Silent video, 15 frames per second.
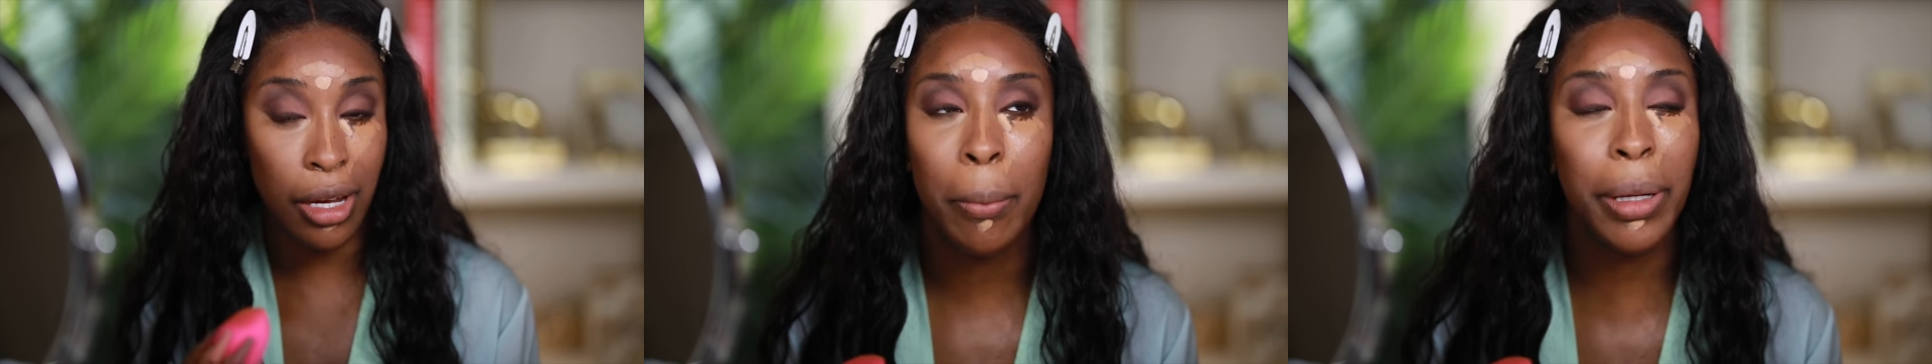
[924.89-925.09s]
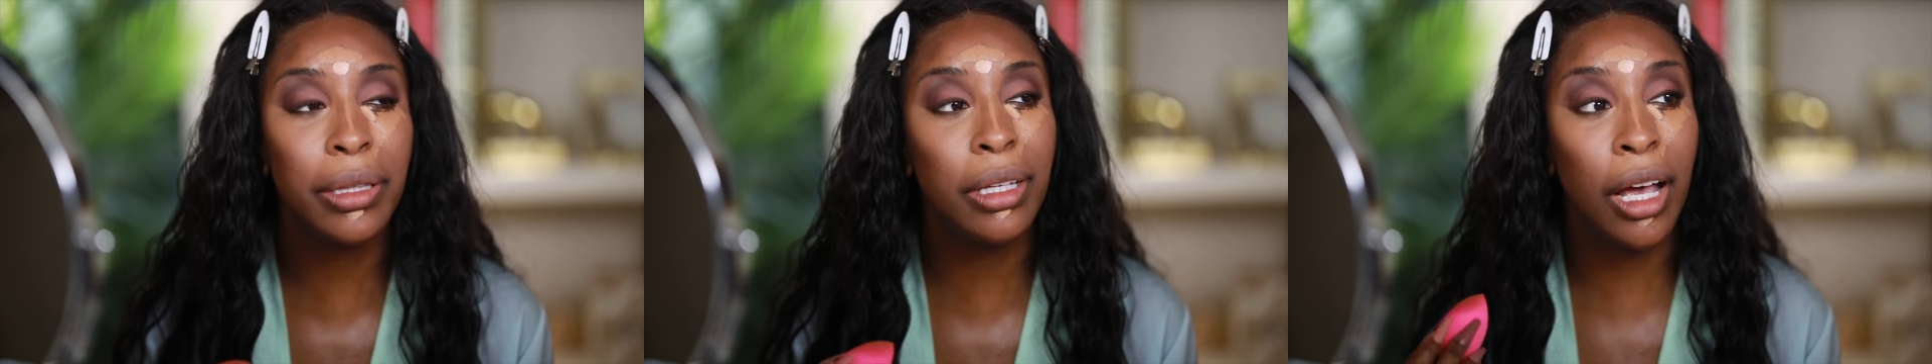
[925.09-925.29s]

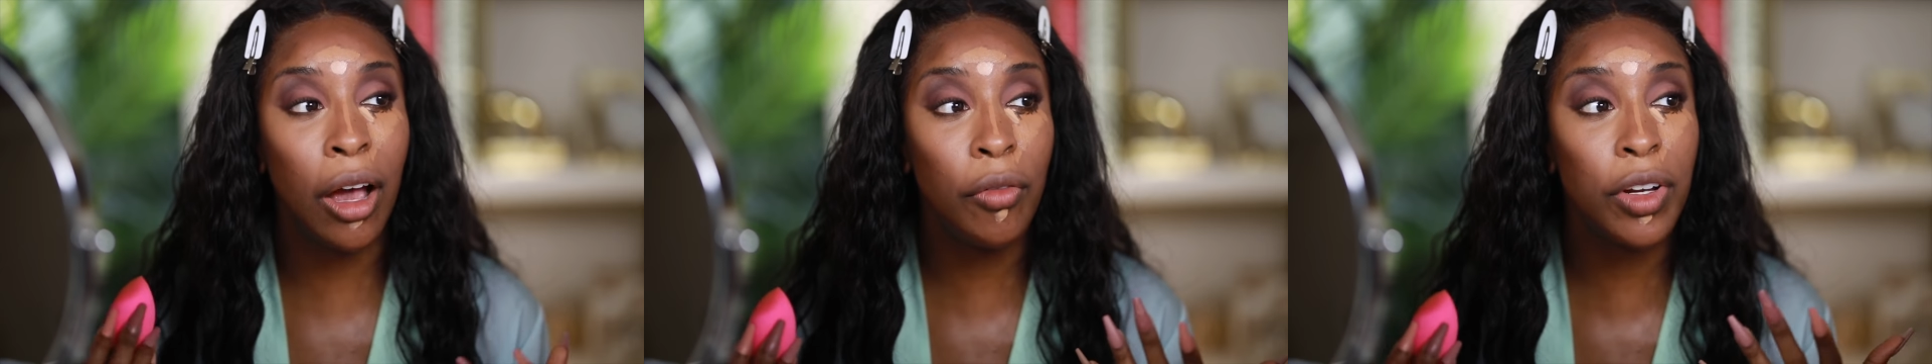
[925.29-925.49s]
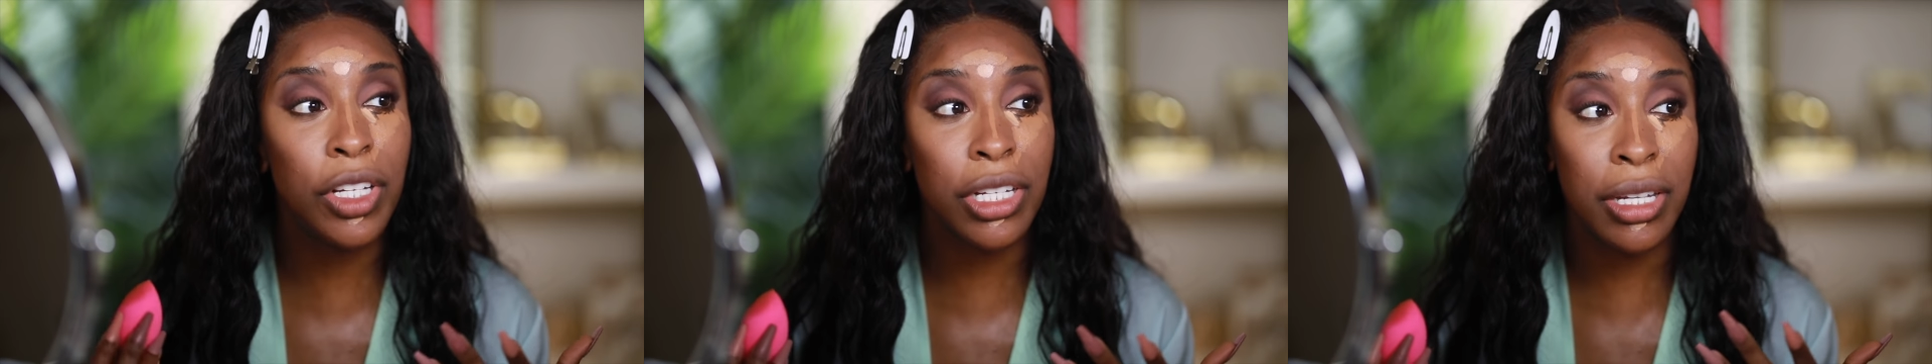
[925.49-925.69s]
But the
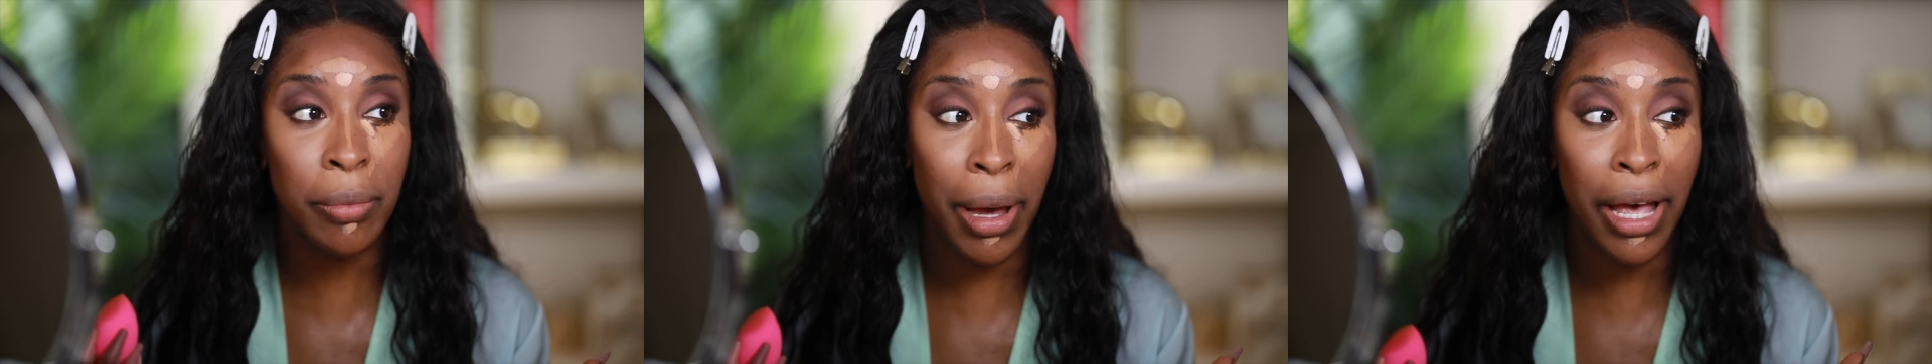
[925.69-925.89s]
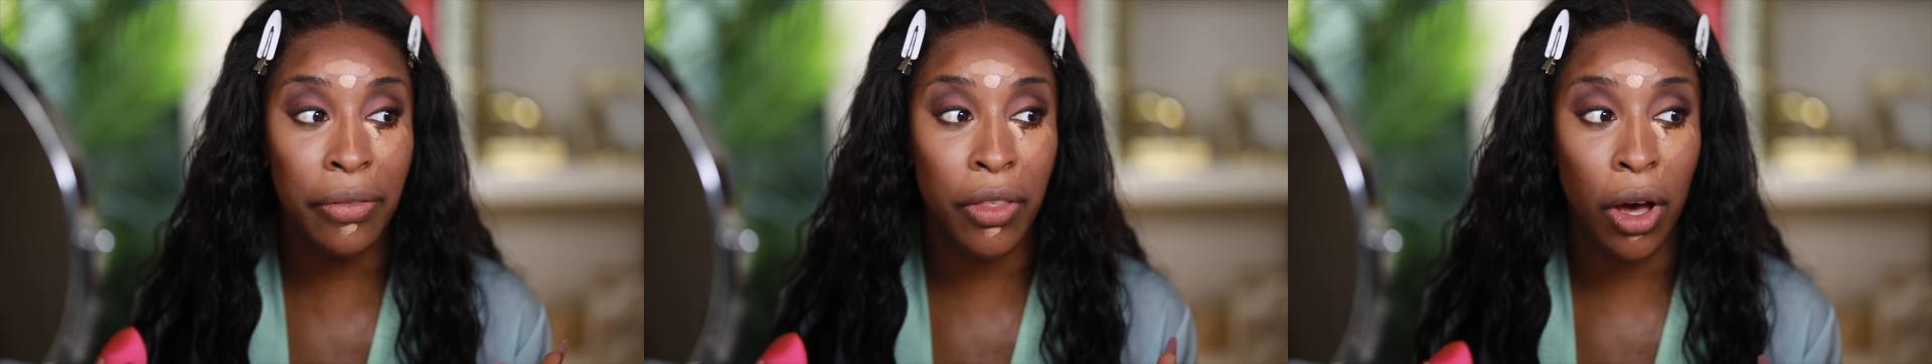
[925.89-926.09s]
coverage isn't
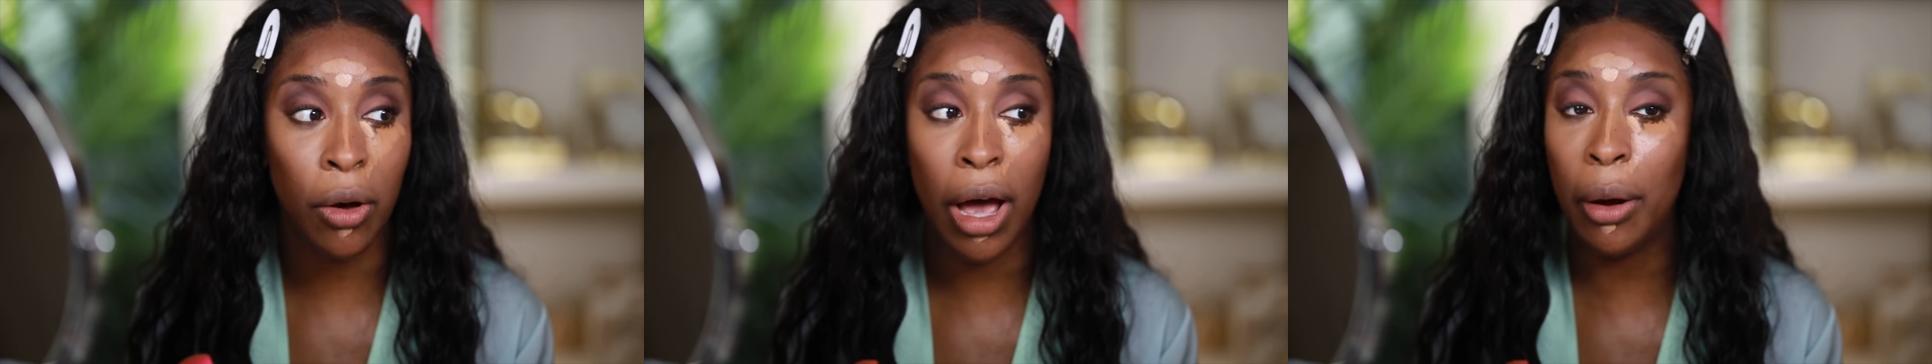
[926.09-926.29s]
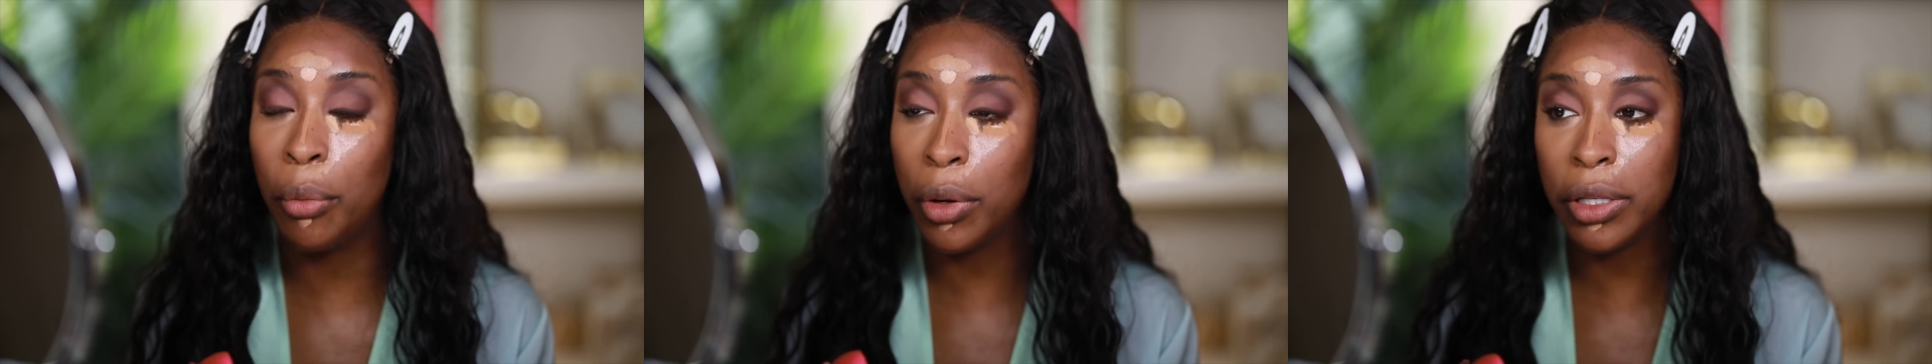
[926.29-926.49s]
bad though.
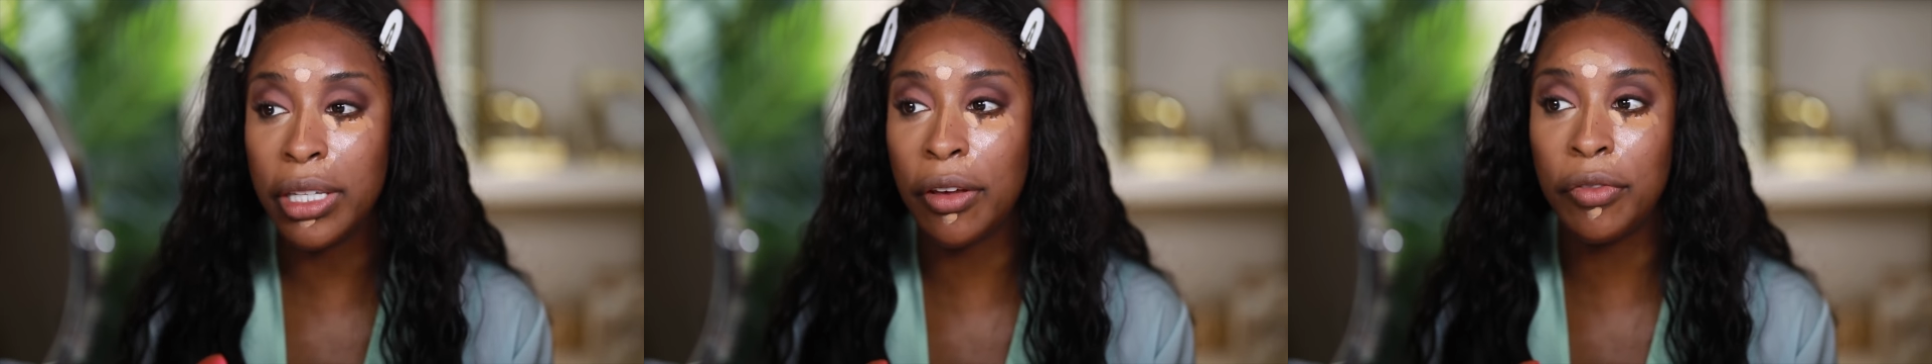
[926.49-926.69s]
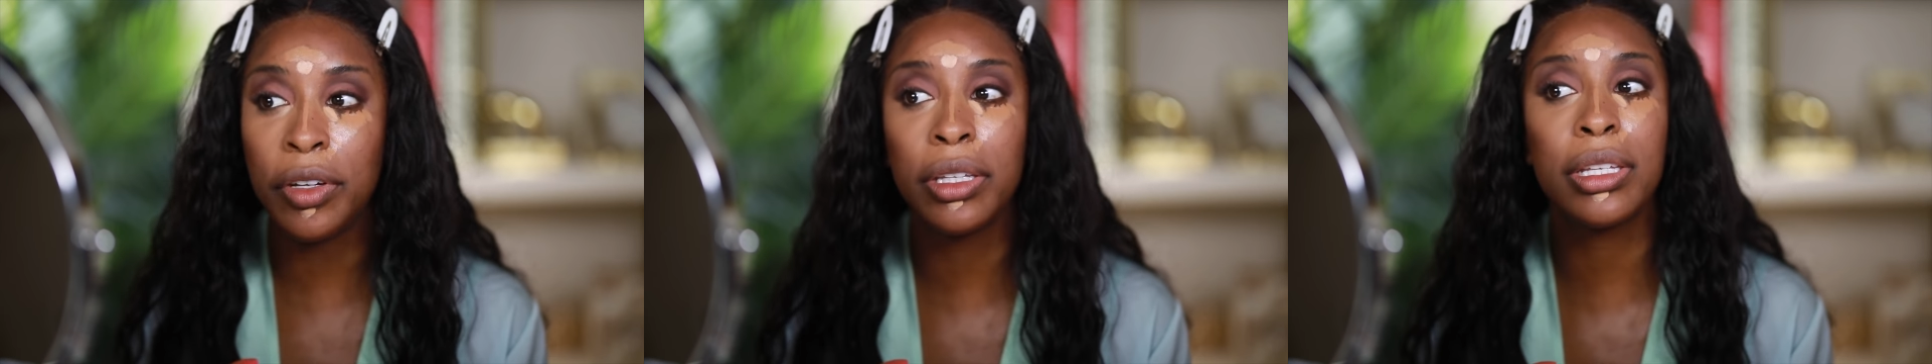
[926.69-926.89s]
I will
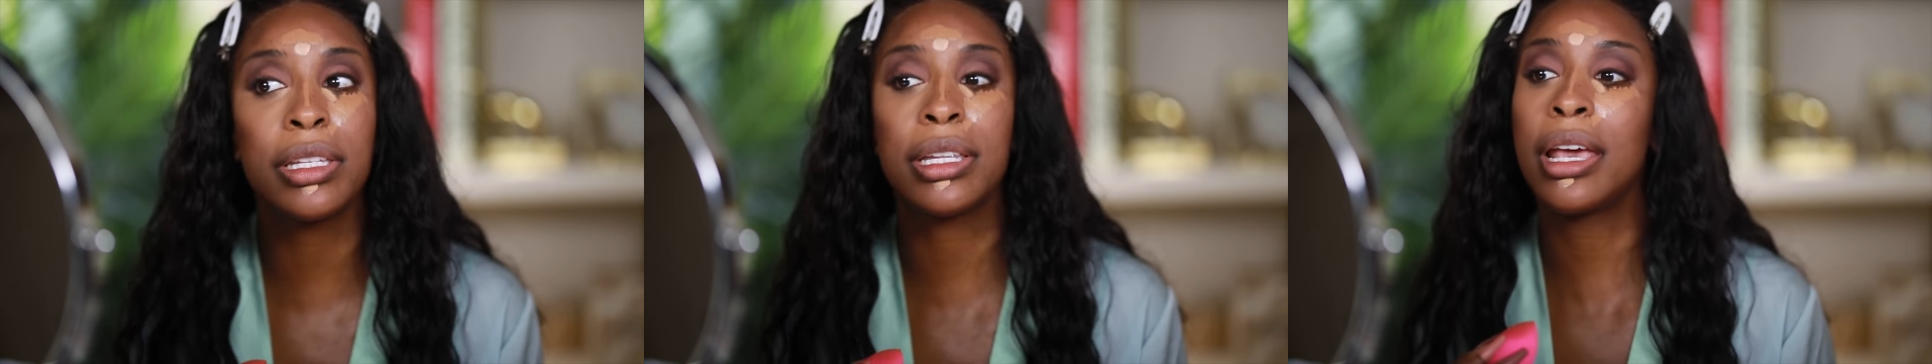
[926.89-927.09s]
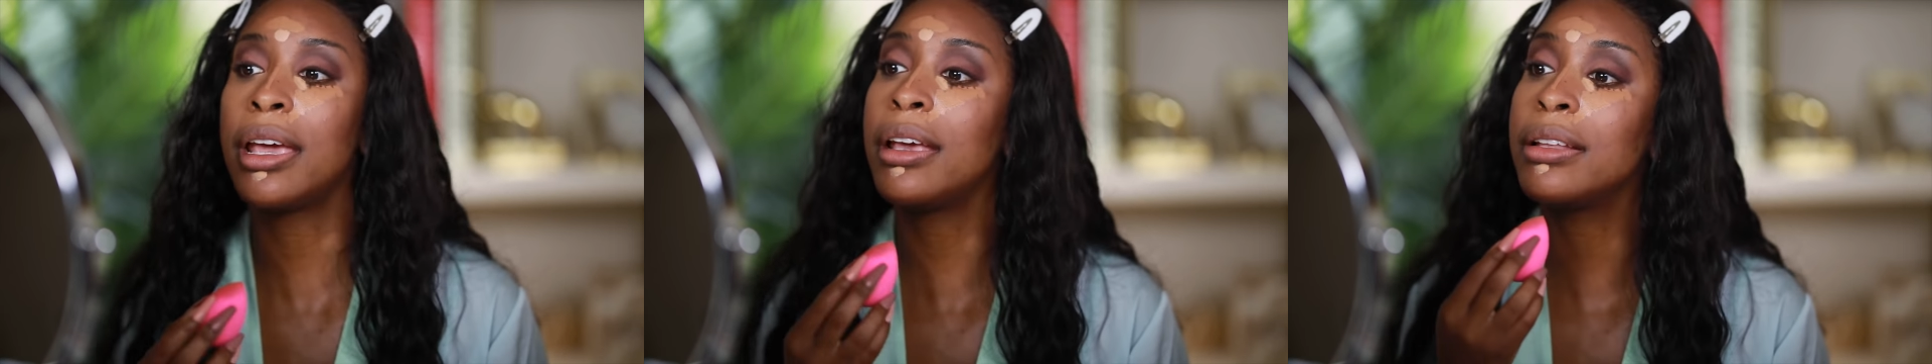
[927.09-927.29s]
definitely
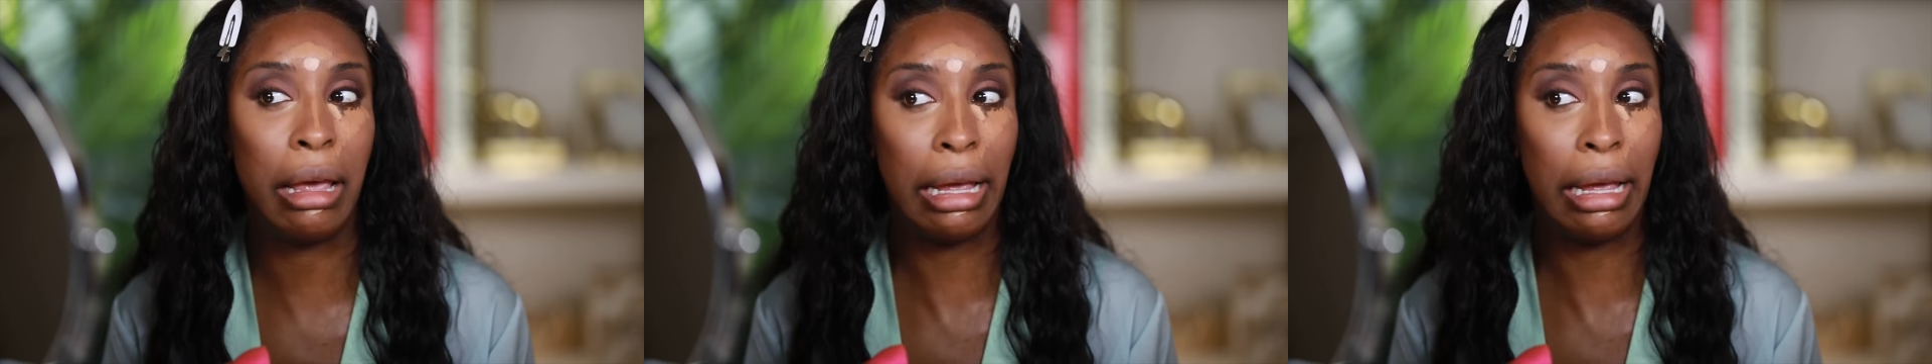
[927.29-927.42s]
say it,